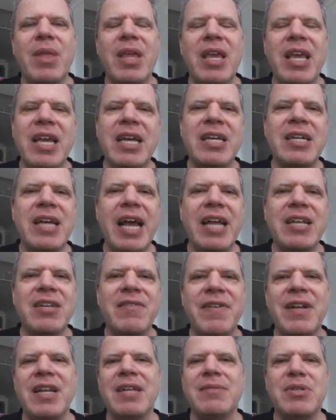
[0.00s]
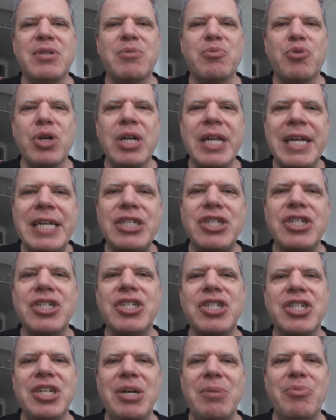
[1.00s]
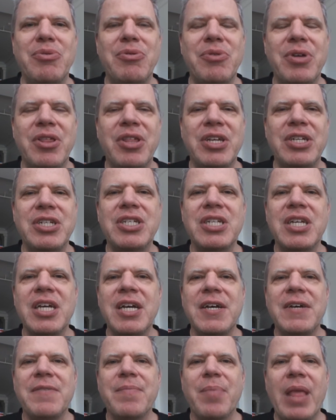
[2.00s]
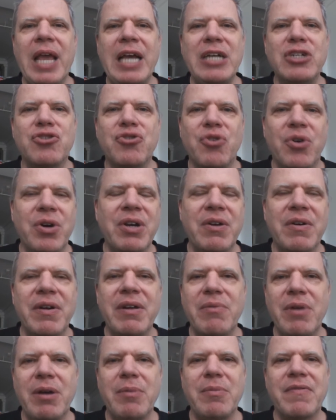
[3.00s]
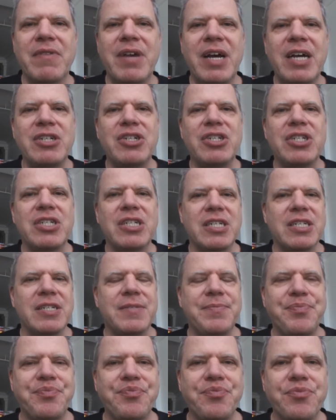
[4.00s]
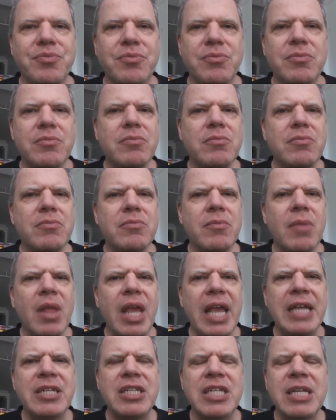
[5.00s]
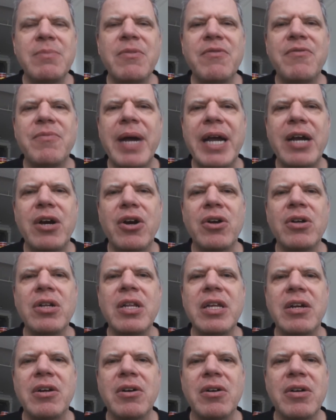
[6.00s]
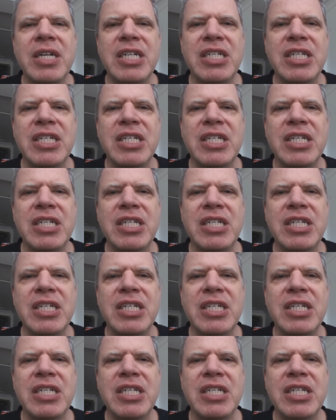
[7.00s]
he developed some relationship with this extraordinary realm of consciousness. In some of my earlier